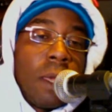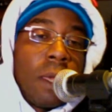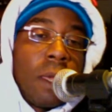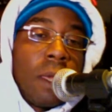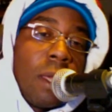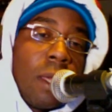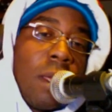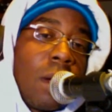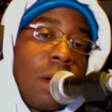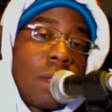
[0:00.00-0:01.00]
It all
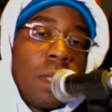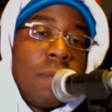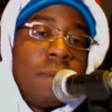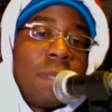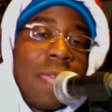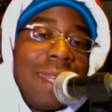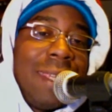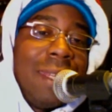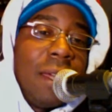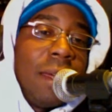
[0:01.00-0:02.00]
keeps adding
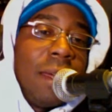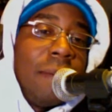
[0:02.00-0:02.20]
up,